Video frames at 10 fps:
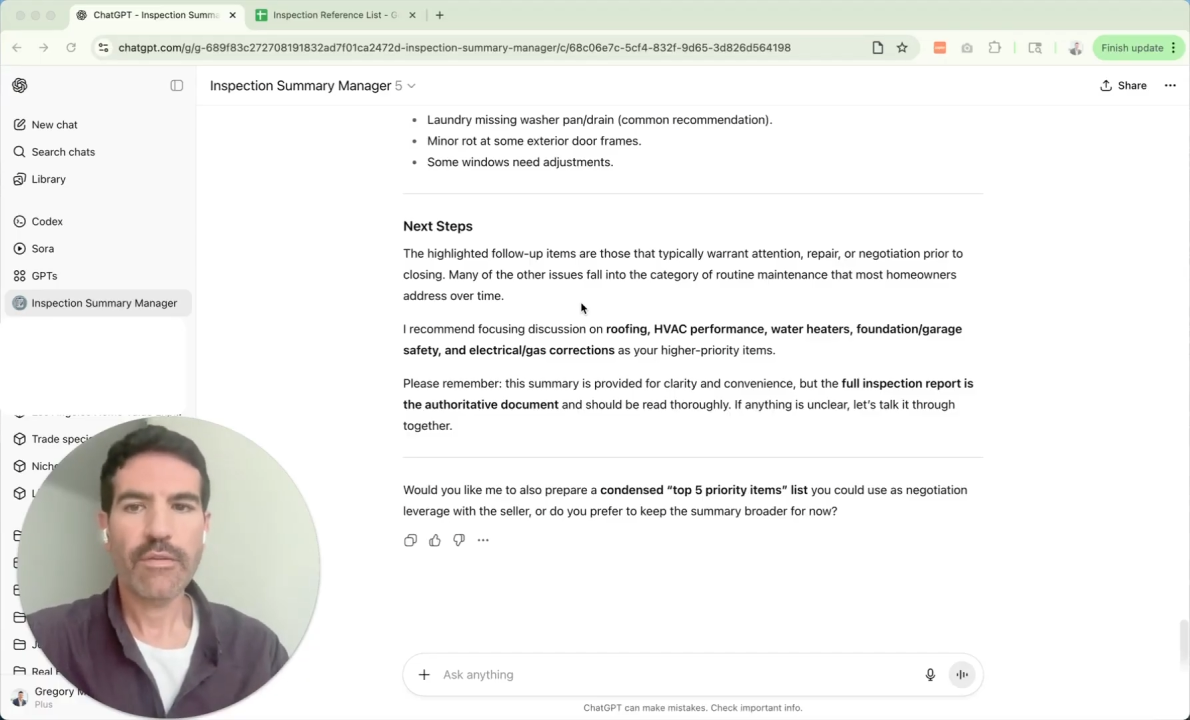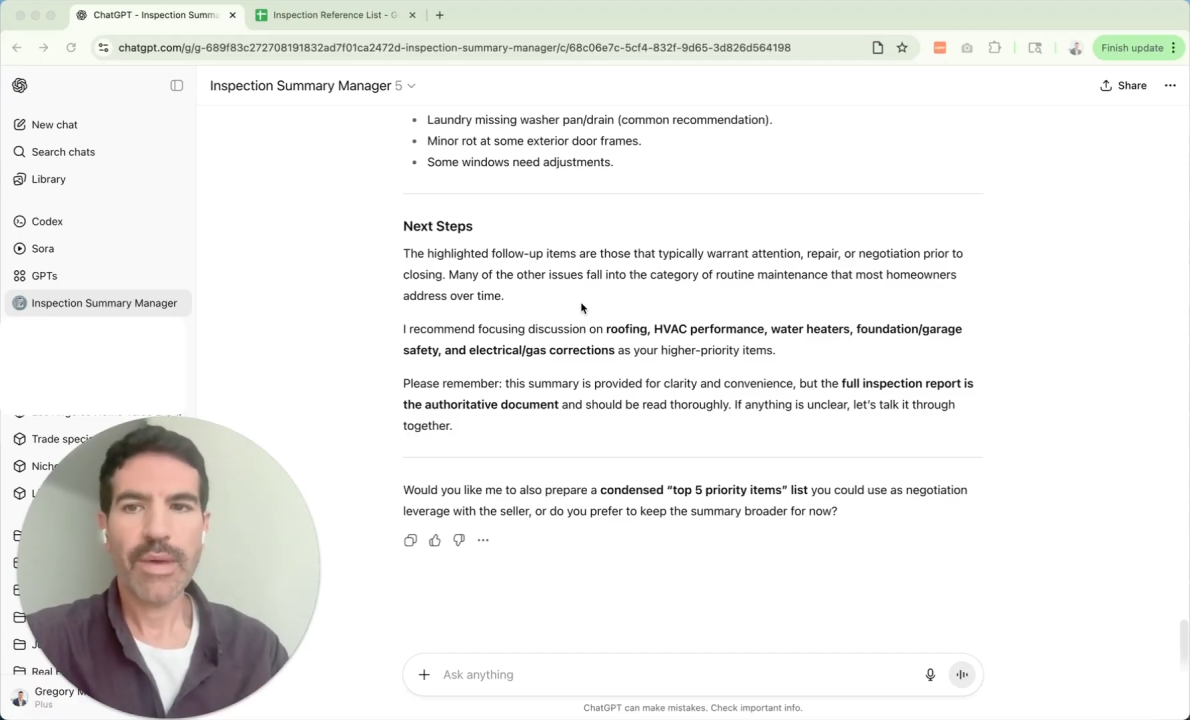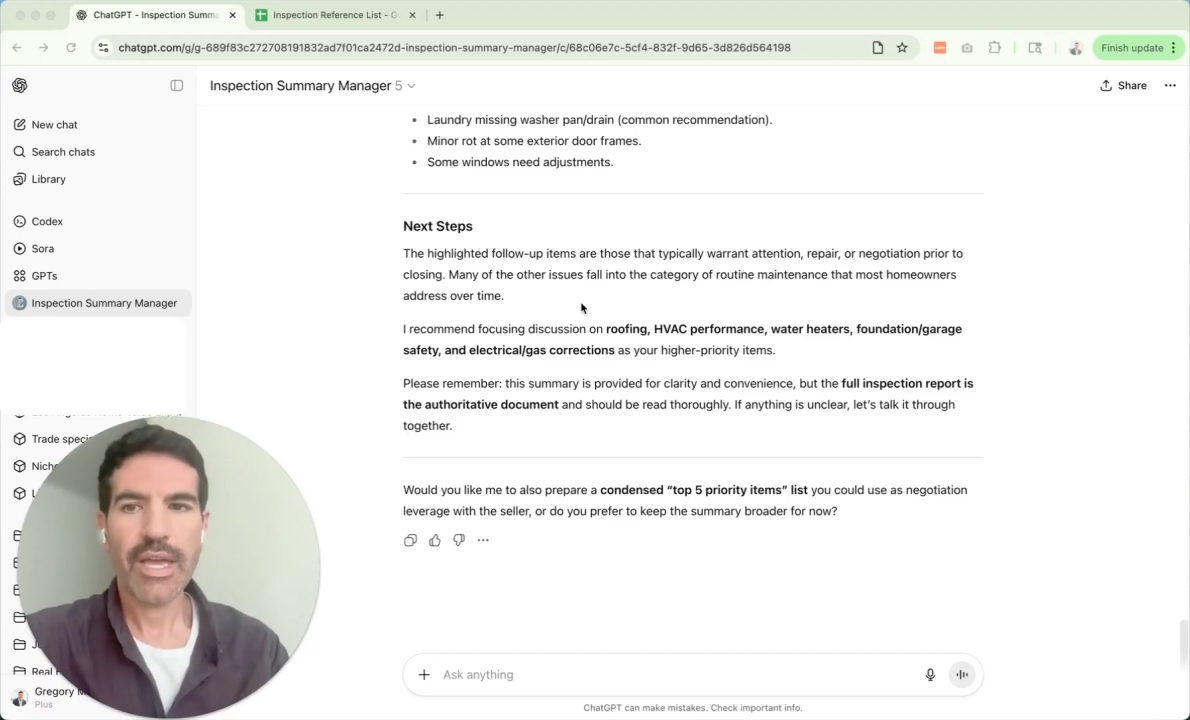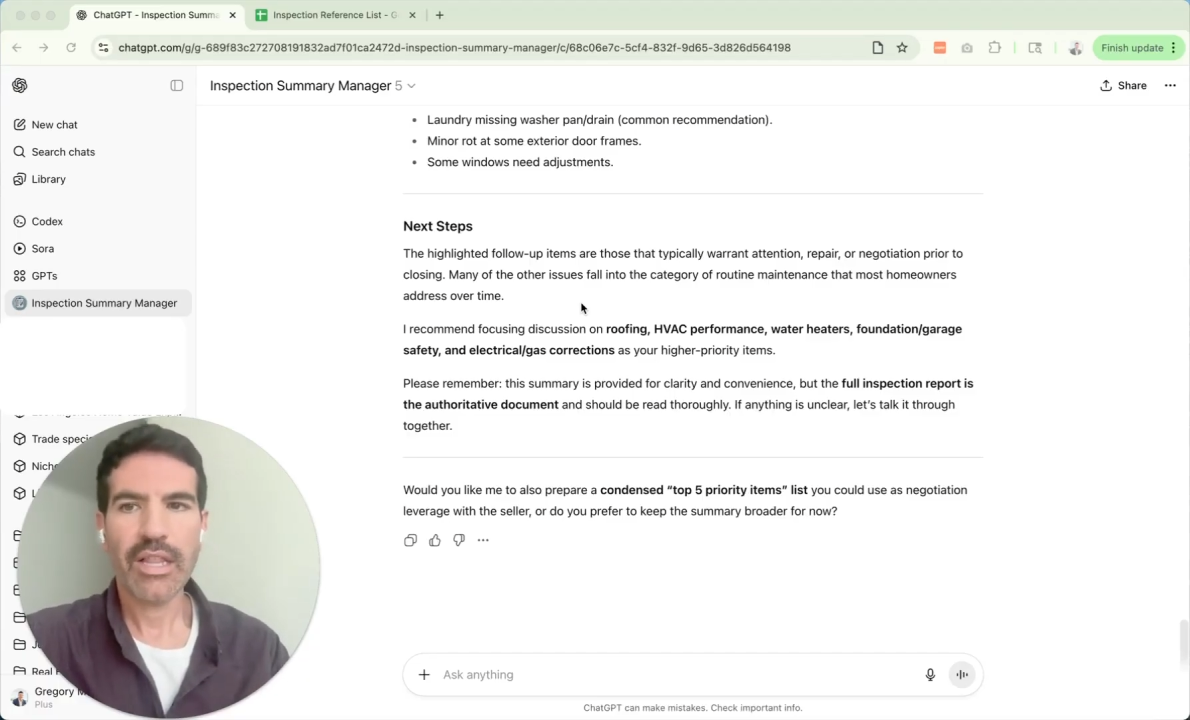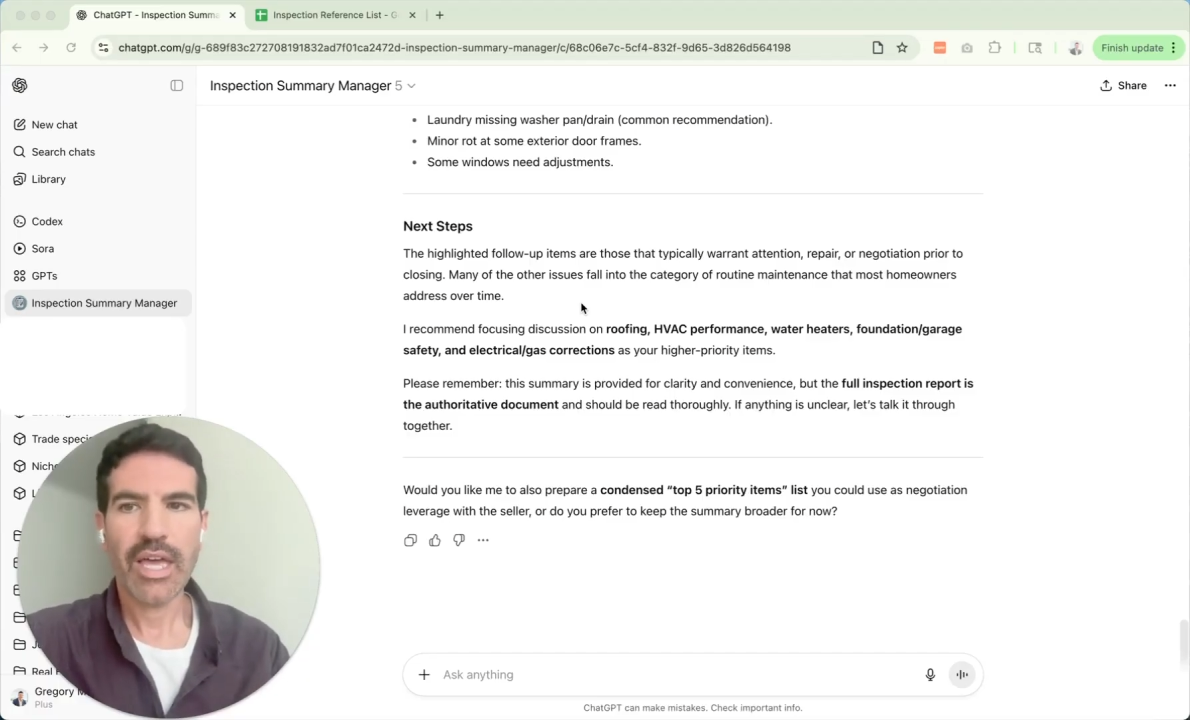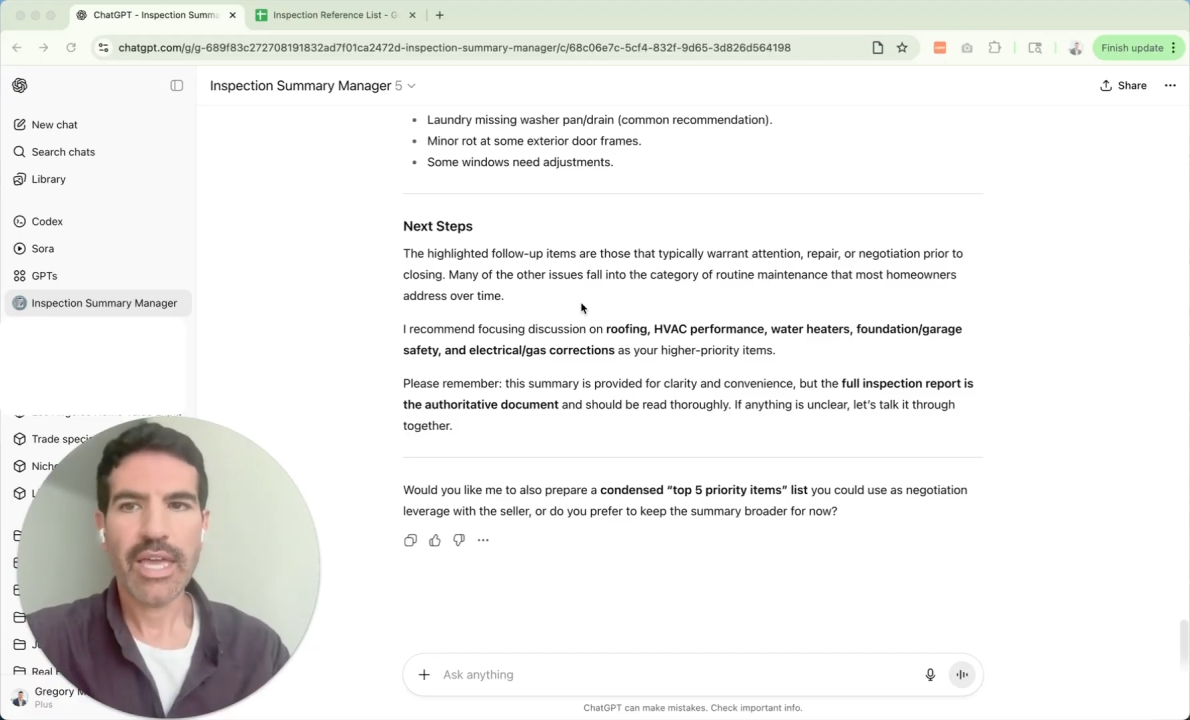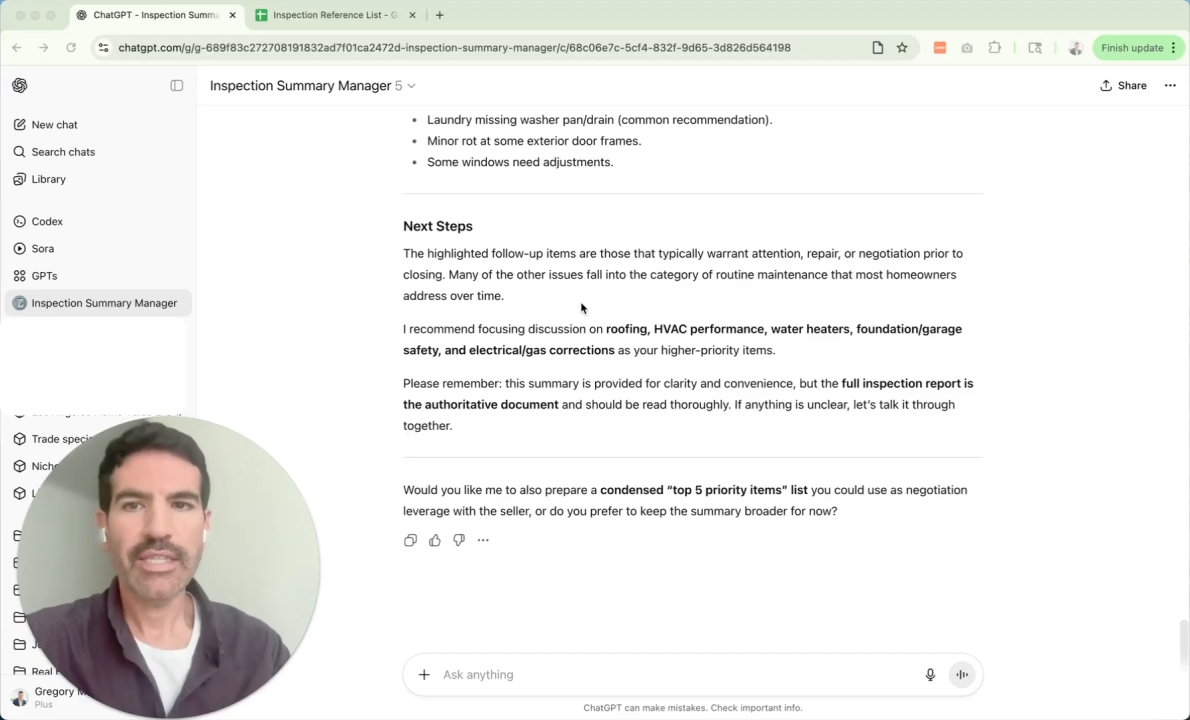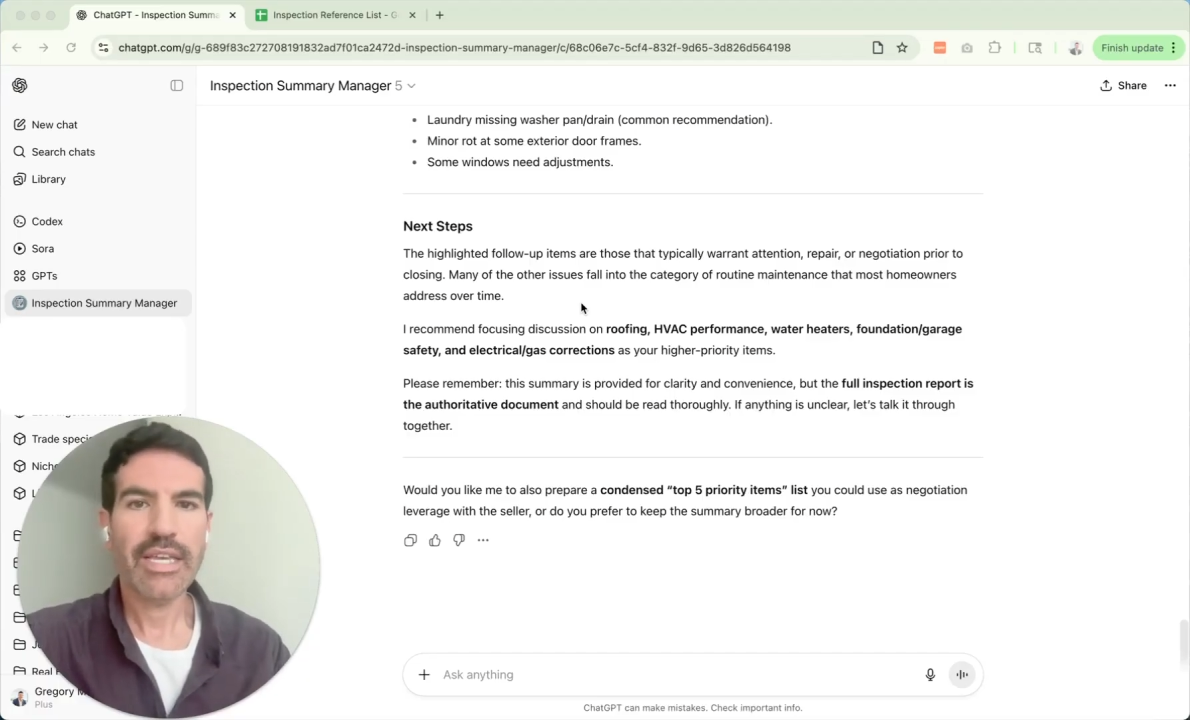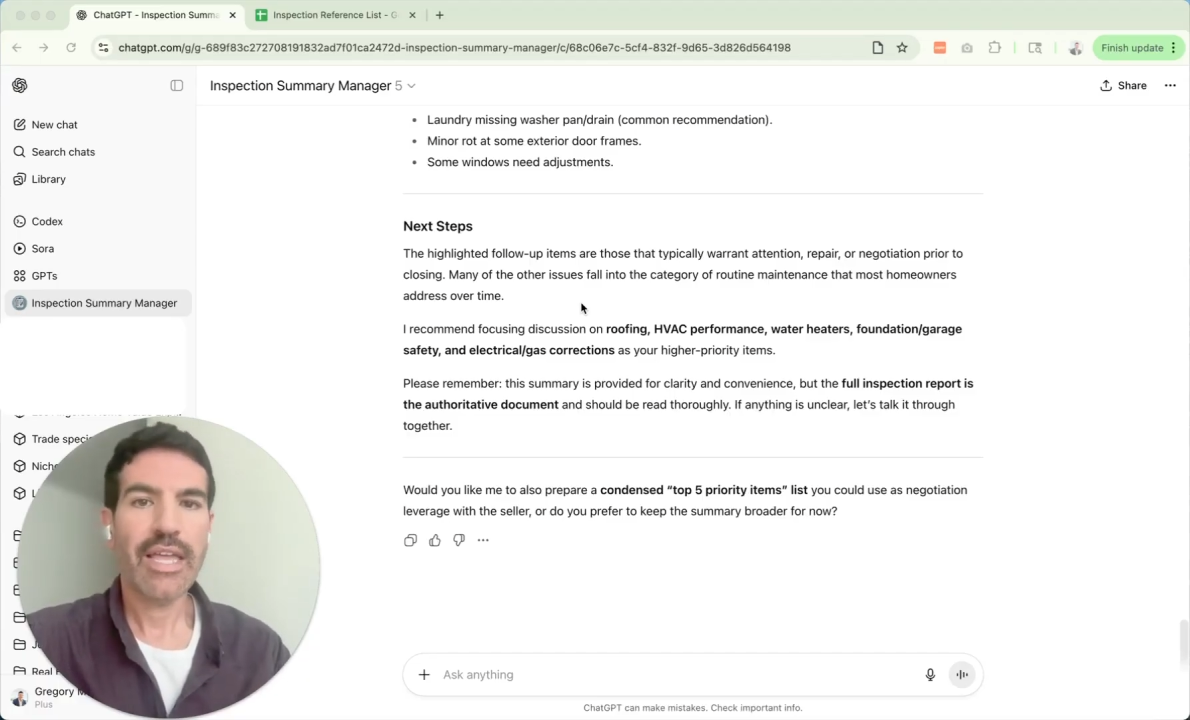to my clients.